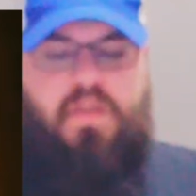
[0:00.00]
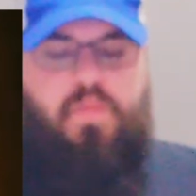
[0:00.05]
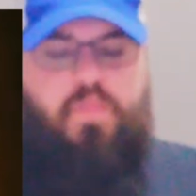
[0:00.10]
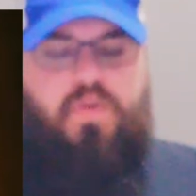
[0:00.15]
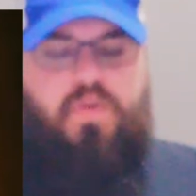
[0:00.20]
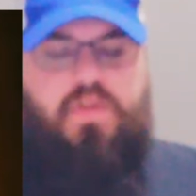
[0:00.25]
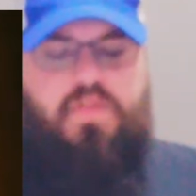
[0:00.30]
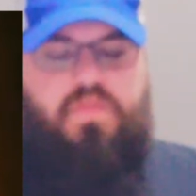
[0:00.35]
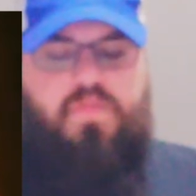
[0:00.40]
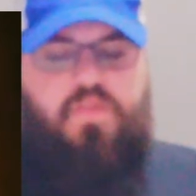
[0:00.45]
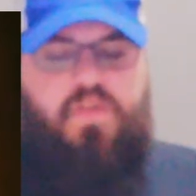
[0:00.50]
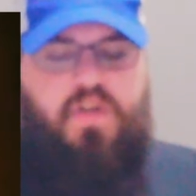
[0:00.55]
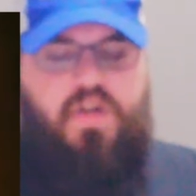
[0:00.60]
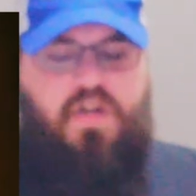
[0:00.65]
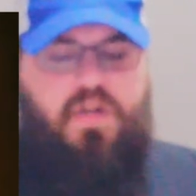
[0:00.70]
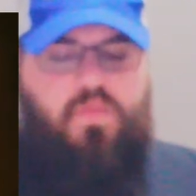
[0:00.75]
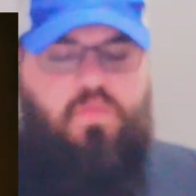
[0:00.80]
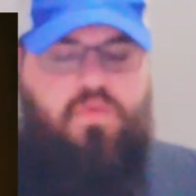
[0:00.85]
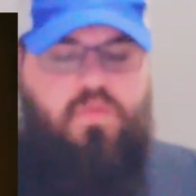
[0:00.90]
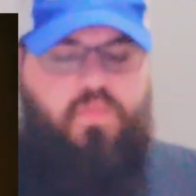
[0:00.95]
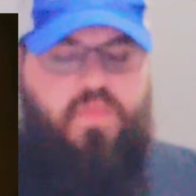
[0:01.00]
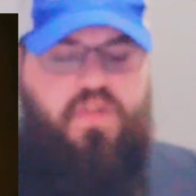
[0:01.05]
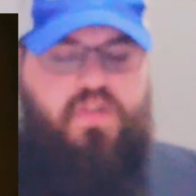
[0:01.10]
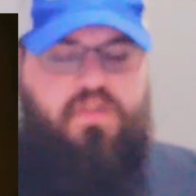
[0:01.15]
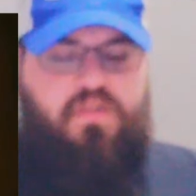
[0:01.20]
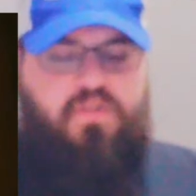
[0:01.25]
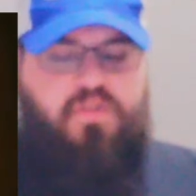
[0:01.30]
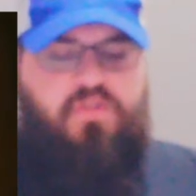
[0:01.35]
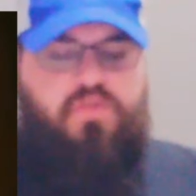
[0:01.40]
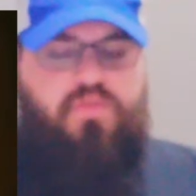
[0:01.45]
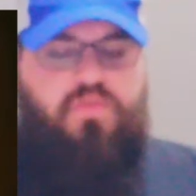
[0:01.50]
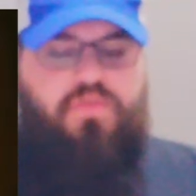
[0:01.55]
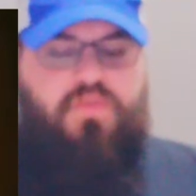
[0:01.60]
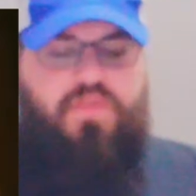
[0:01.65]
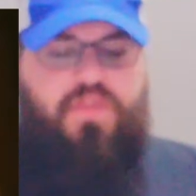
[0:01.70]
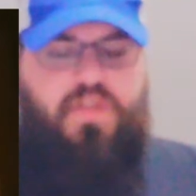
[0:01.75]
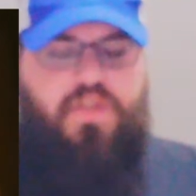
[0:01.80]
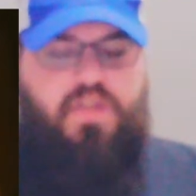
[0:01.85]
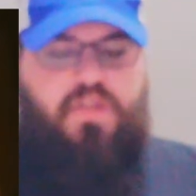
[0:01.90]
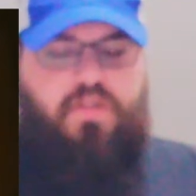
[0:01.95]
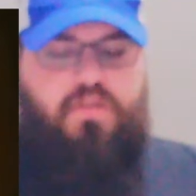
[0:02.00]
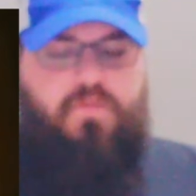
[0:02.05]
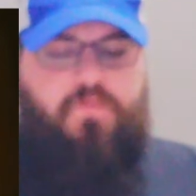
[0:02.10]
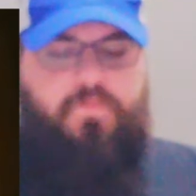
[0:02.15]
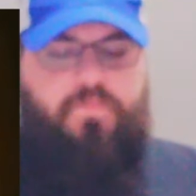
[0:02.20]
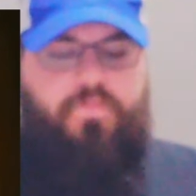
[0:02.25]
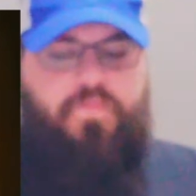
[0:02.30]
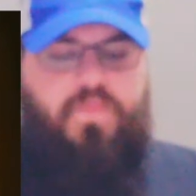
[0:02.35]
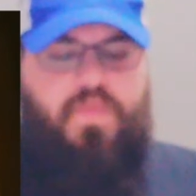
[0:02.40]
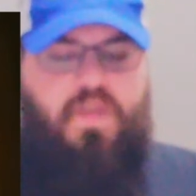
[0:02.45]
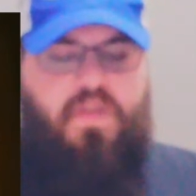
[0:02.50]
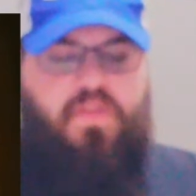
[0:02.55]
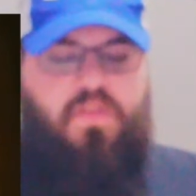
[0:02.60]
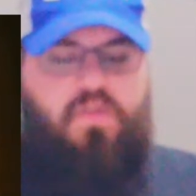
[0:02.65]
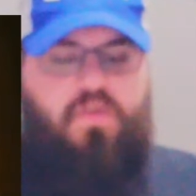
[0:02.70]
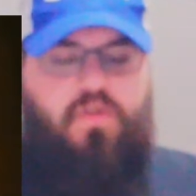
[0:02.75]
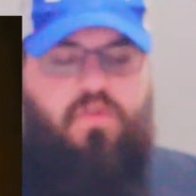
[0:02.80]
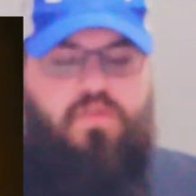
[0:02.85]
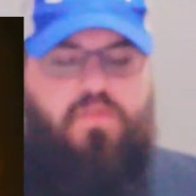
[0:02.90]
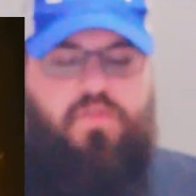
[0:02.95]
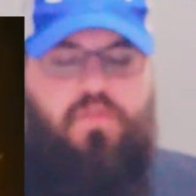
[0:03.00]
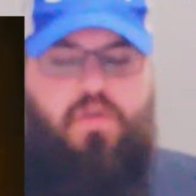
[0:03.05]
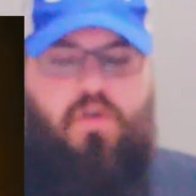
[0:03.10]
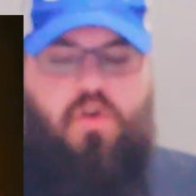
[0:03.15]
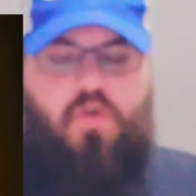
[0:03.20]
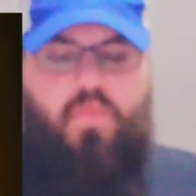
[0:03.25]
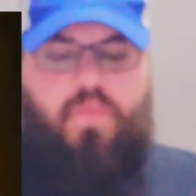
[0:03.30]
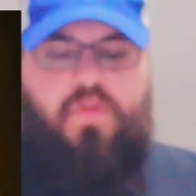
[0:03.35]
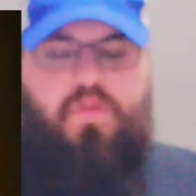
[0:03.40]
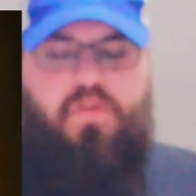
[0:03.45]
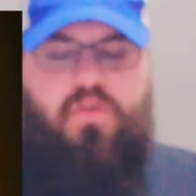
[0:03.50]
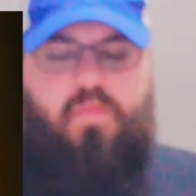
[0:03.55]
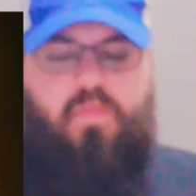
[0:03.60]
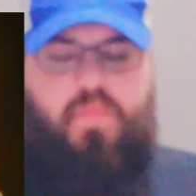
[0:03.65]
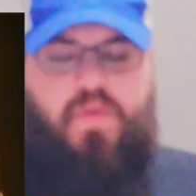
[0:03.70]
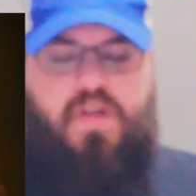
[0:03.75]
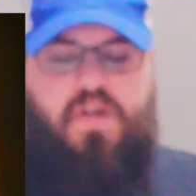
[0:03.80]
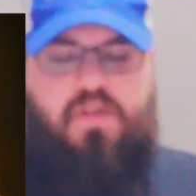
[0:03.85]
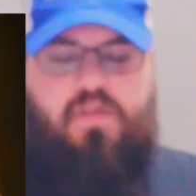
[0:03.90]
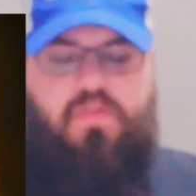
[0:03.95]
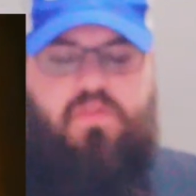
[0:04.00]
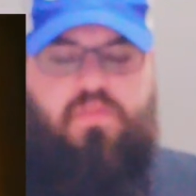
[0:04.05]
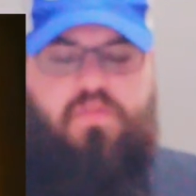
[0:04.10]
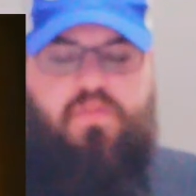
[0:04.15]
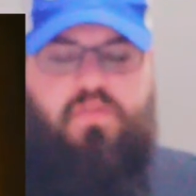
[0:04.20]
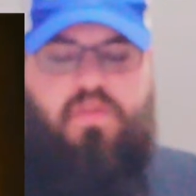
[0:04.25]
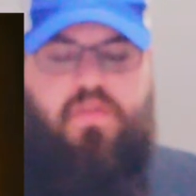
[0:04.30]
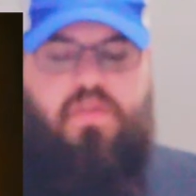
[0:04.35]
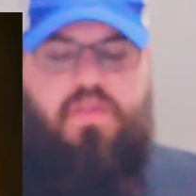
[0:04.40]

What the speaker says: But if Yahweh make a new thing, and the earth open her mouth,